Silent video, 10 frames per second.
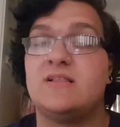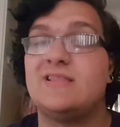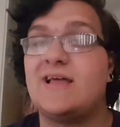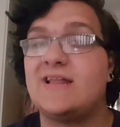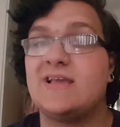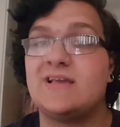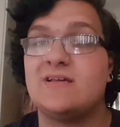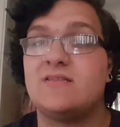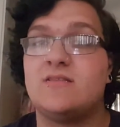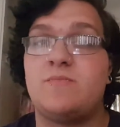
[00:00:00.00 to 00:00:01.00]

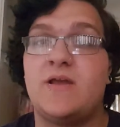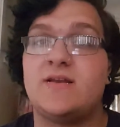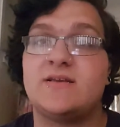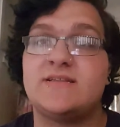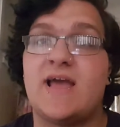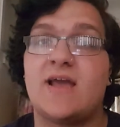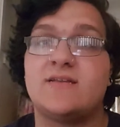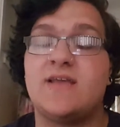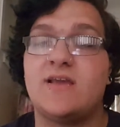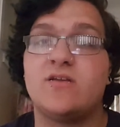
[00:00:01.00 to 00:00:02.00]
letting the panic
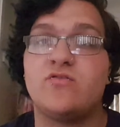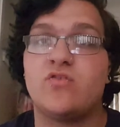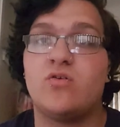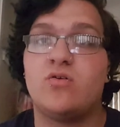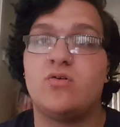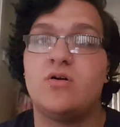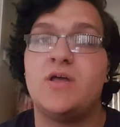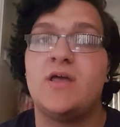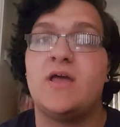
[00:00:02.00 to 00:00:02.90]
attack take control